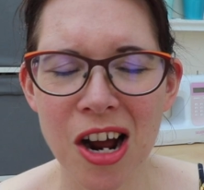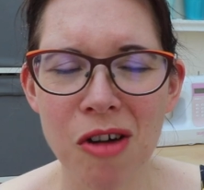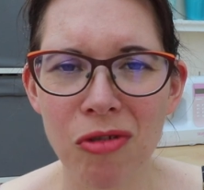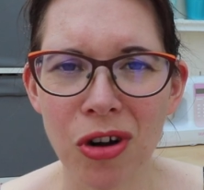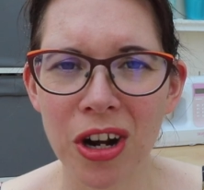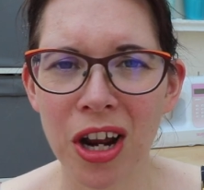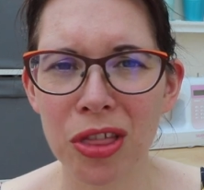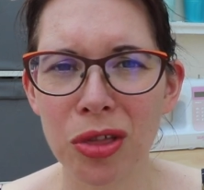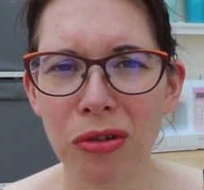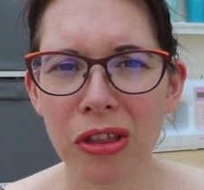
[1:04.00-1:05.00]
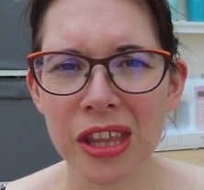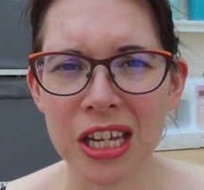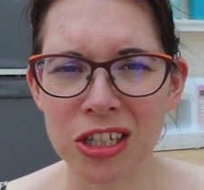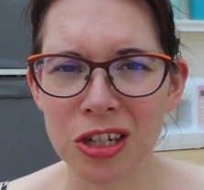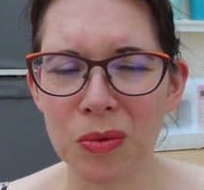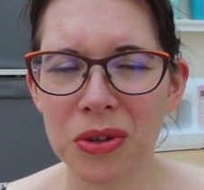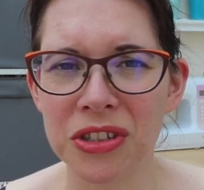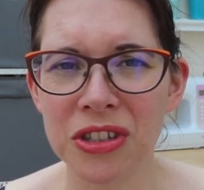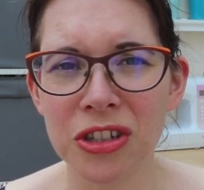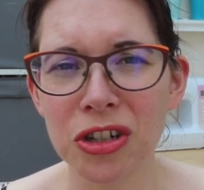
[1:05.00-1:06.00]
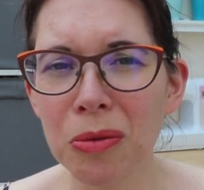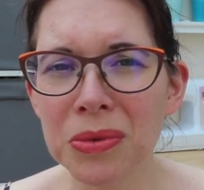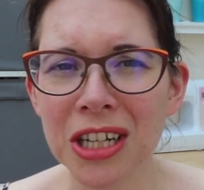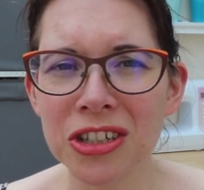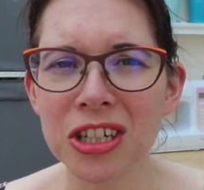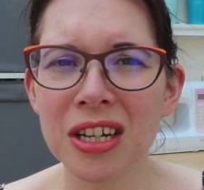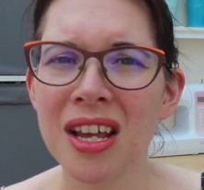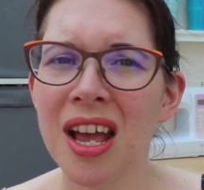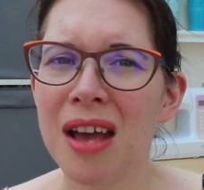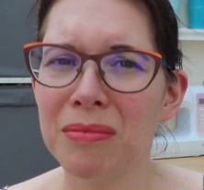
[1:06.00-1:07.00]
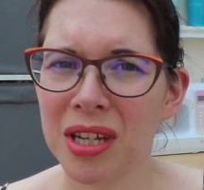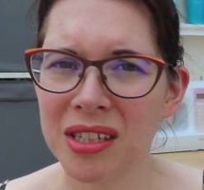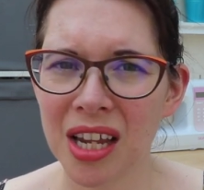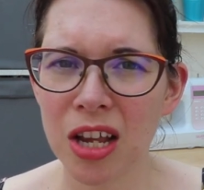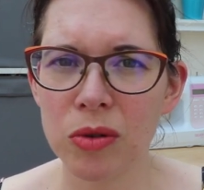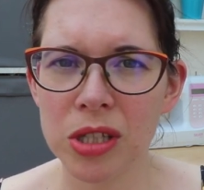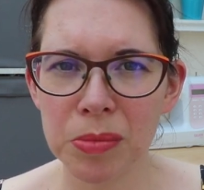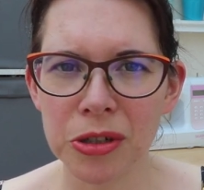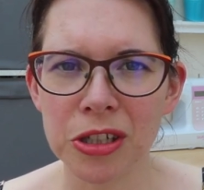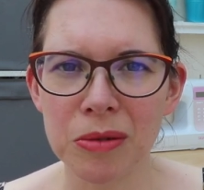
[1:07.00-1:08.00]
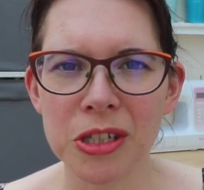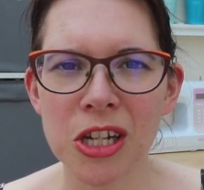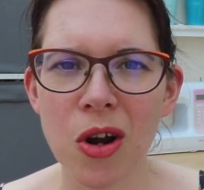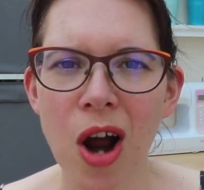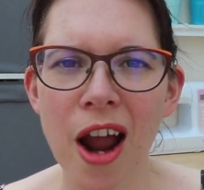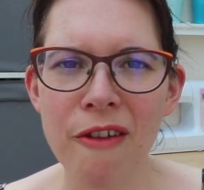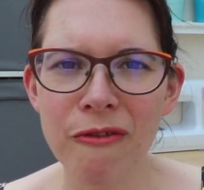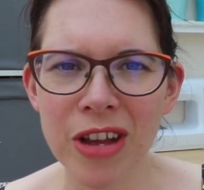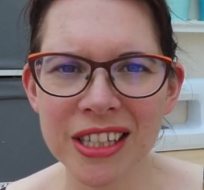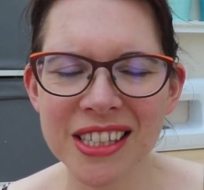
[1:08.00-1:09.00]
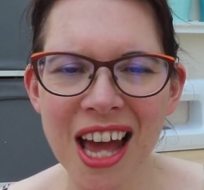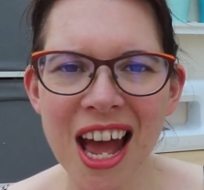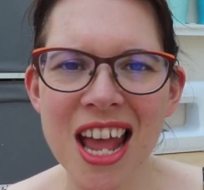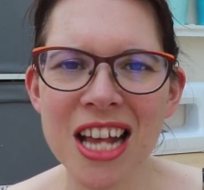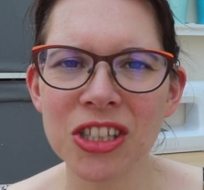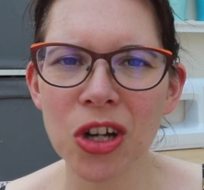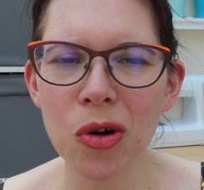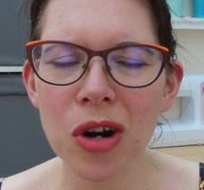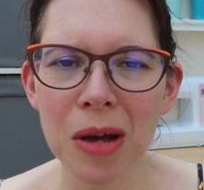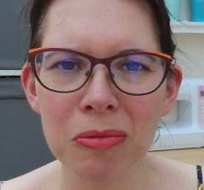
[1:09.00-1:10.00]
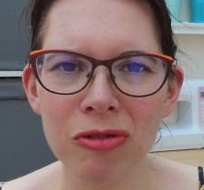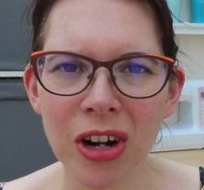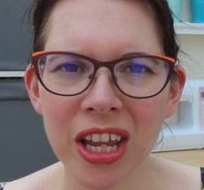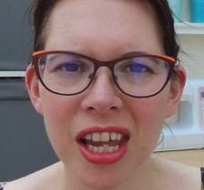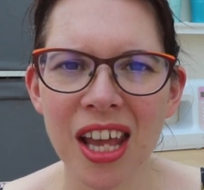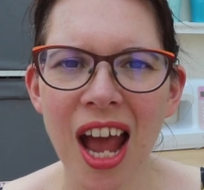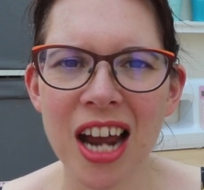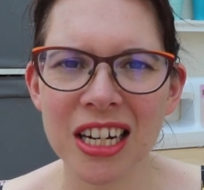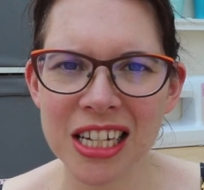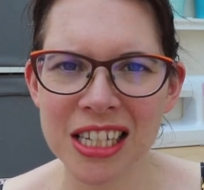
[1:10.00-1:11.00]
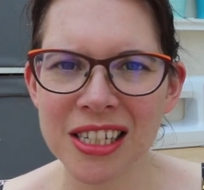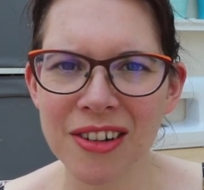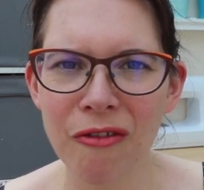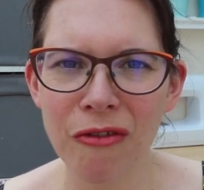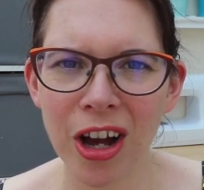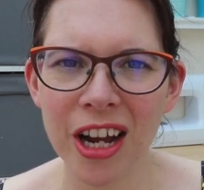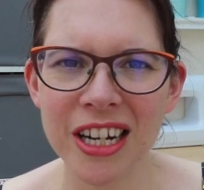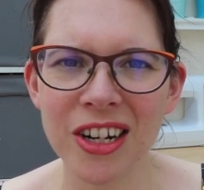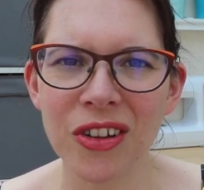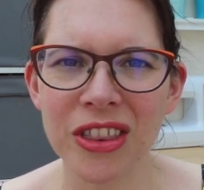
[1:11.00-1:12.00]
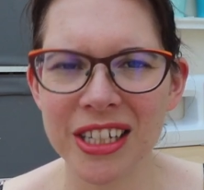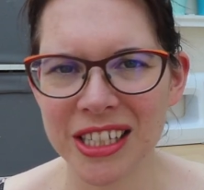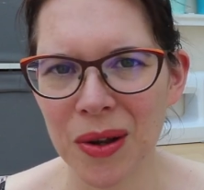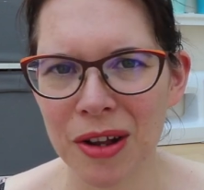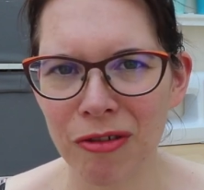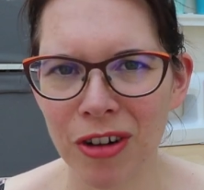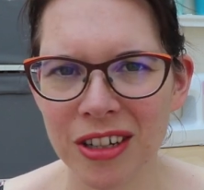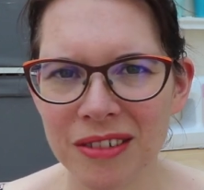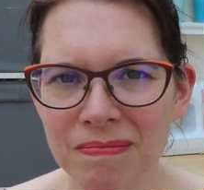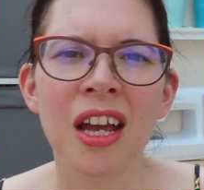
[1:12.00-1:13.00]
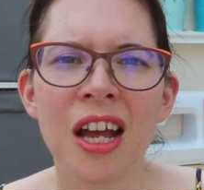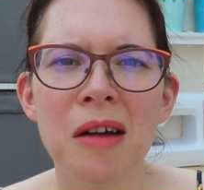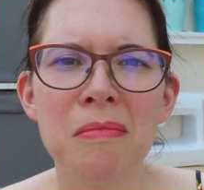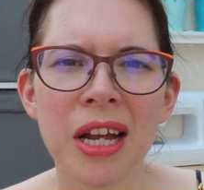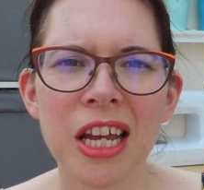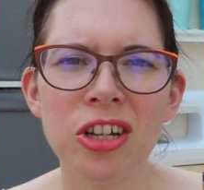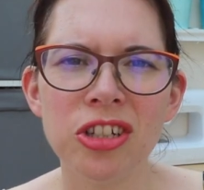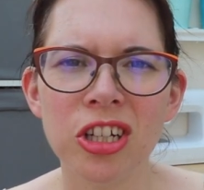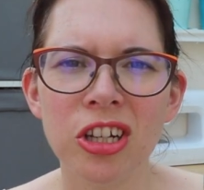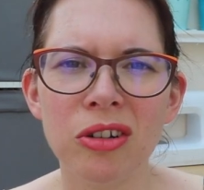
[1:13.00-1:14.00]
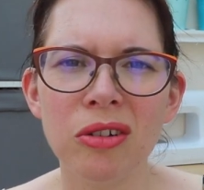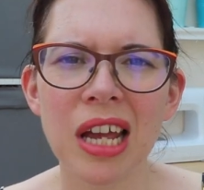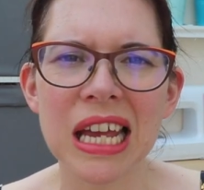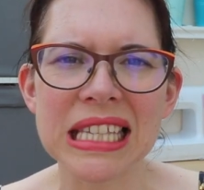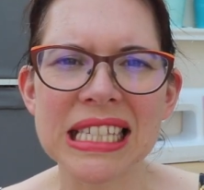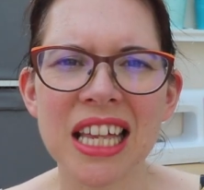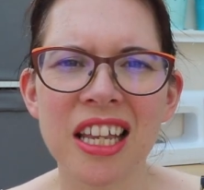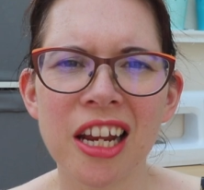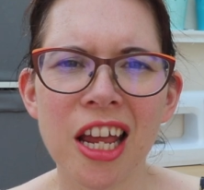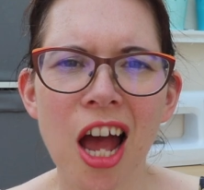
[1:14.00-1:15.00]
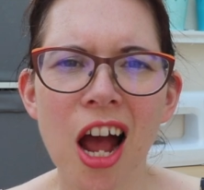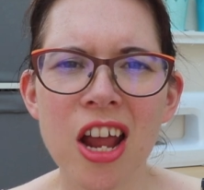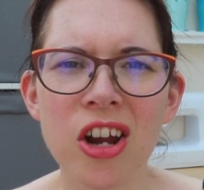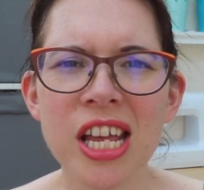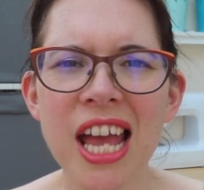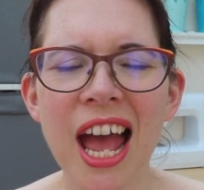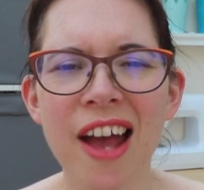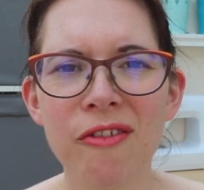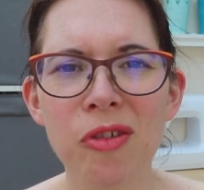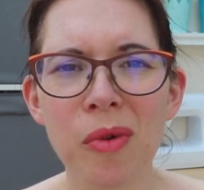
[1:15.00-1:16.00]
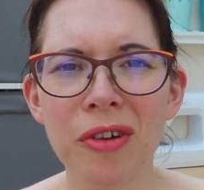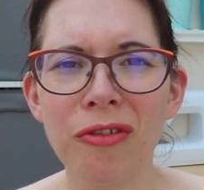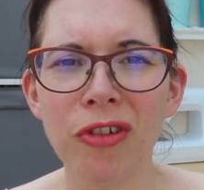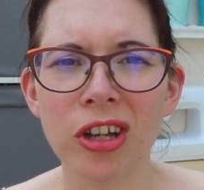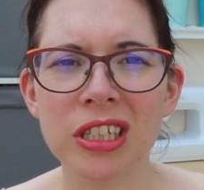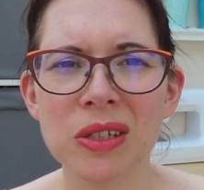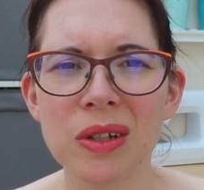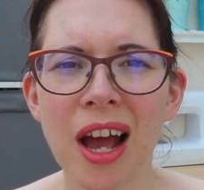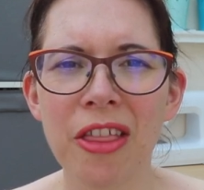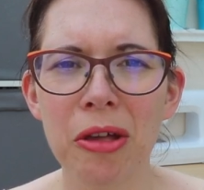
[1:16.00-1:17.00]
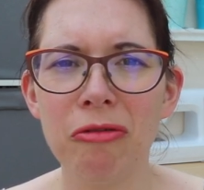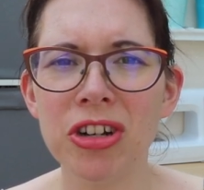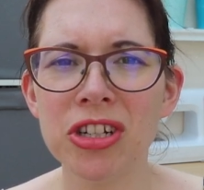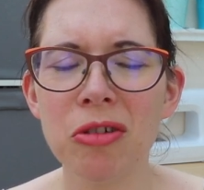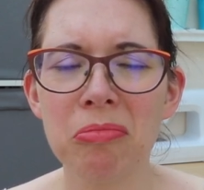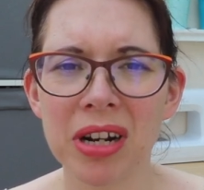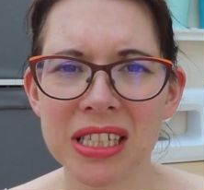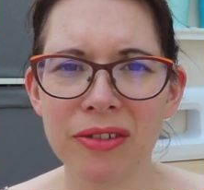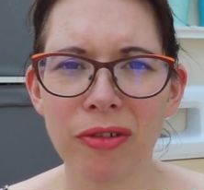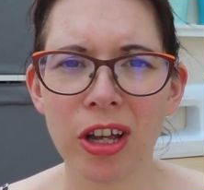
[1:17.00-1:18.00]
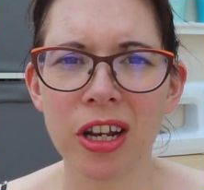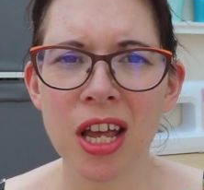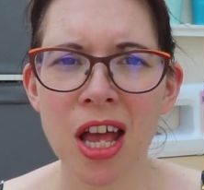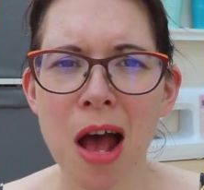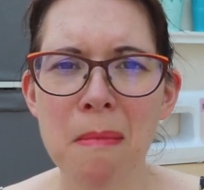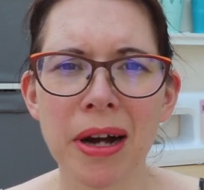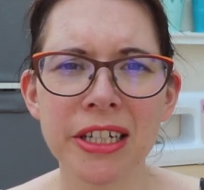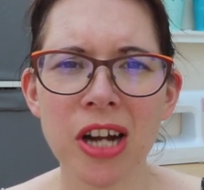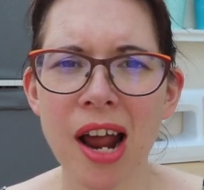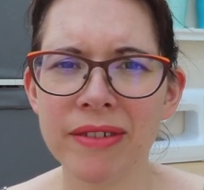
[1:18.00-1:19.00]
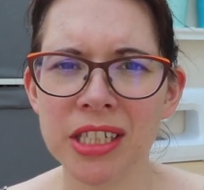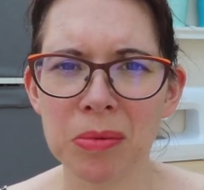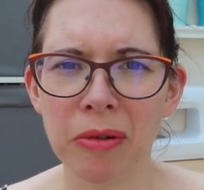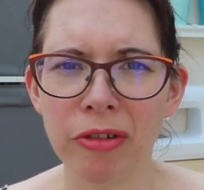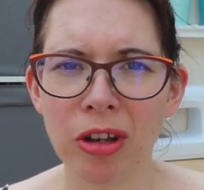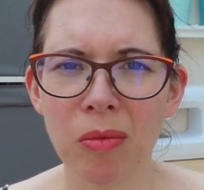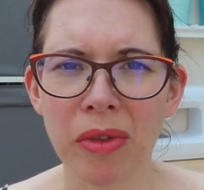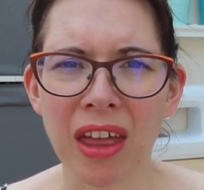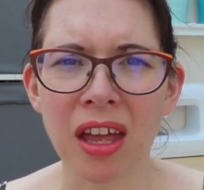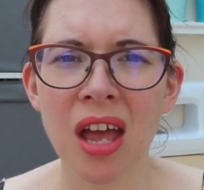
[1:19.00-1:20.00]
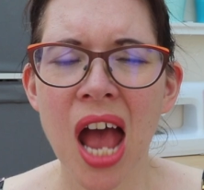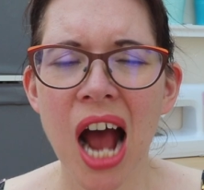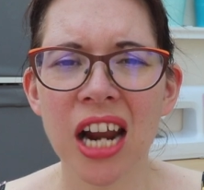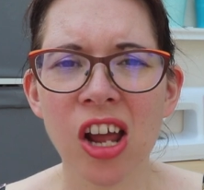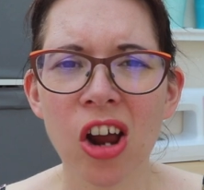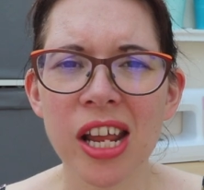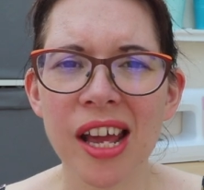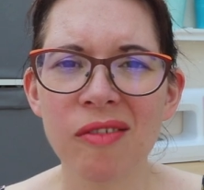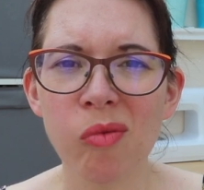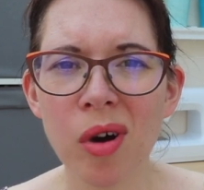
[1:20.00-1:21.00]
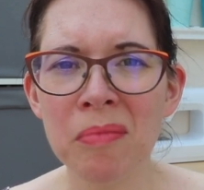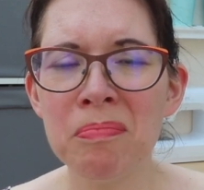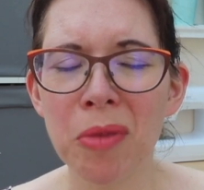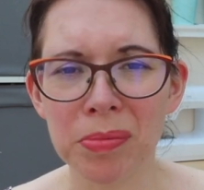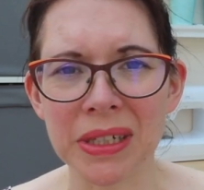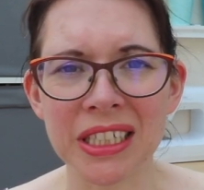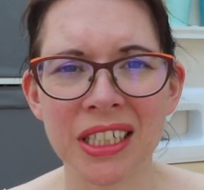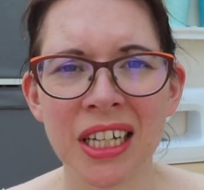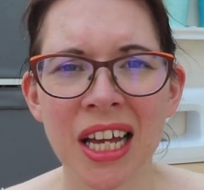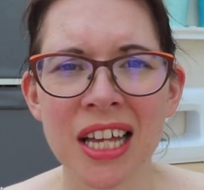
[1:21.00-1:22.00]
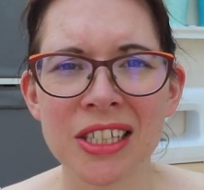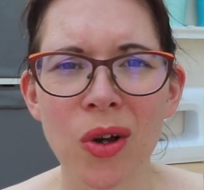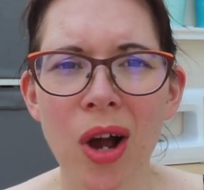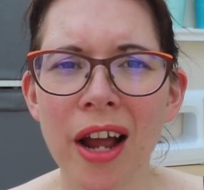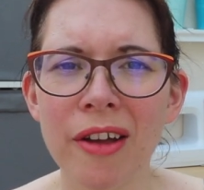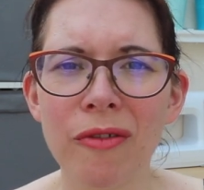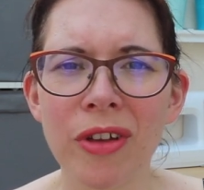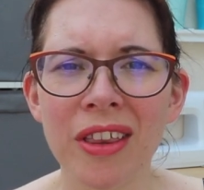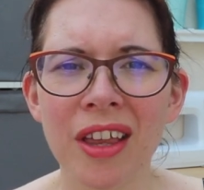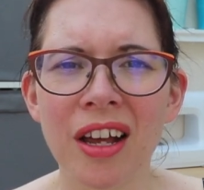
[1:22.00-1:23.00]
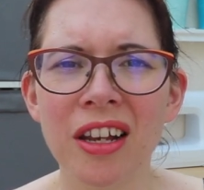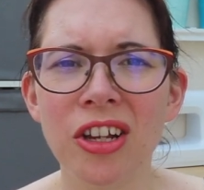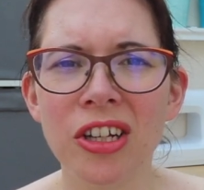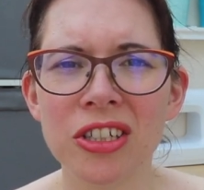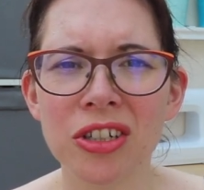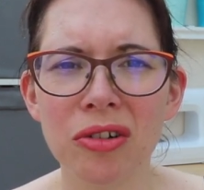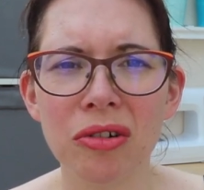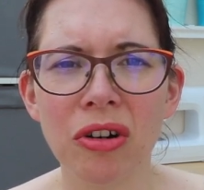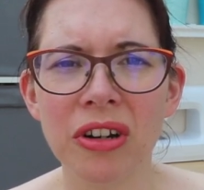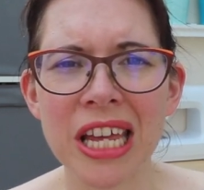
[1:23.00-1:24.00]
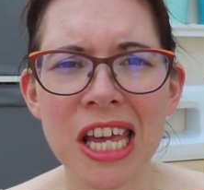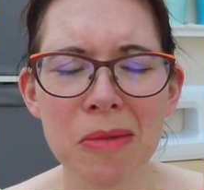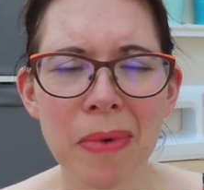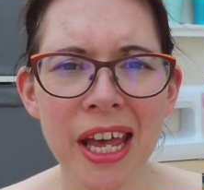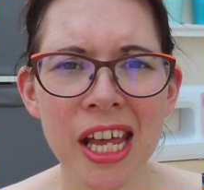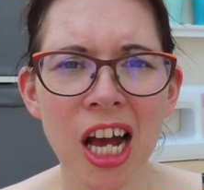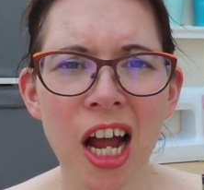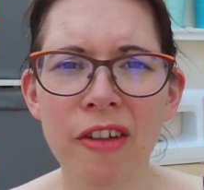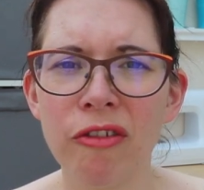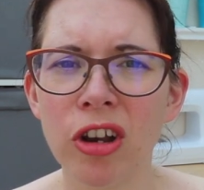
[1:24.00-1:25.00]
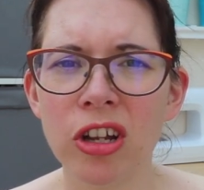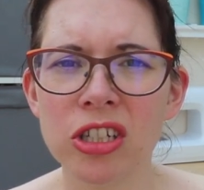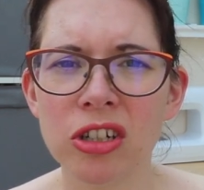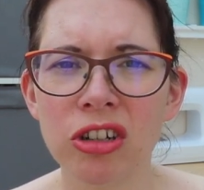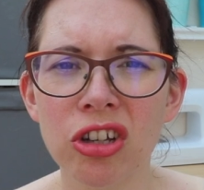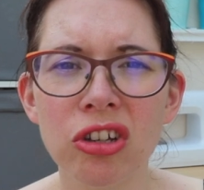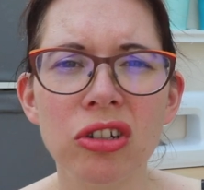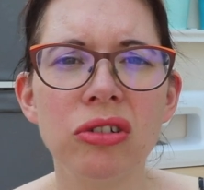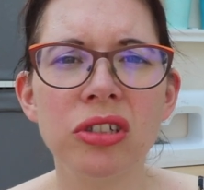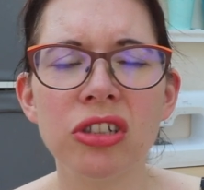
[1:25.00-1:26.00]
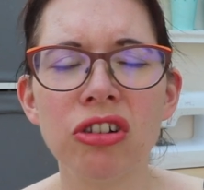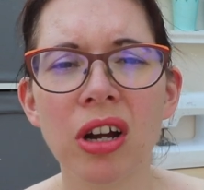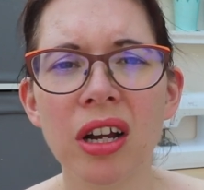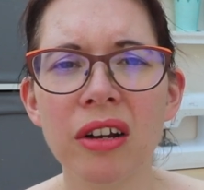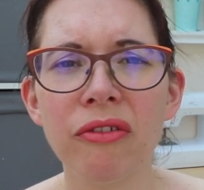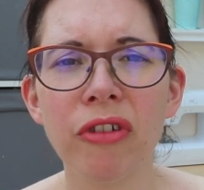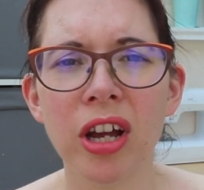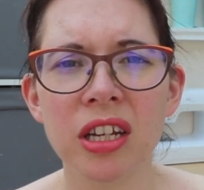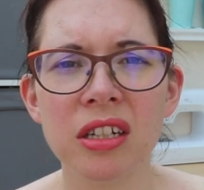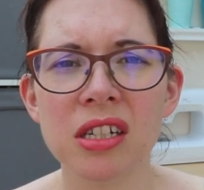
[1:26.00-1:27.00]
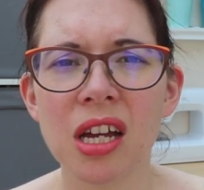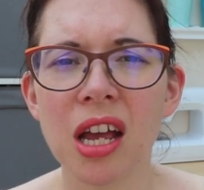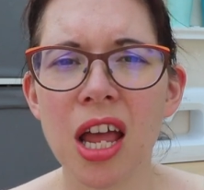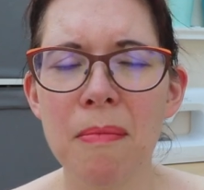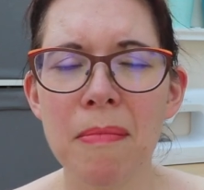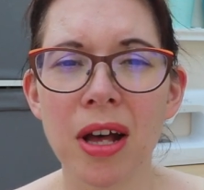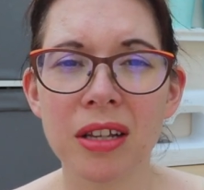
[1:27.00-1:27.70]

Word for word: it up wrong and I thought that the issue was the top tension turns out it was the bottom so I fixed that it's all up and running and it's fine on the sewing front my issue is that I only have the one foot so I have the original presser foot but I don't have a zipper foot with it and I only have one bobbin so I've looked on eBay, I've looked on Google to try and find um,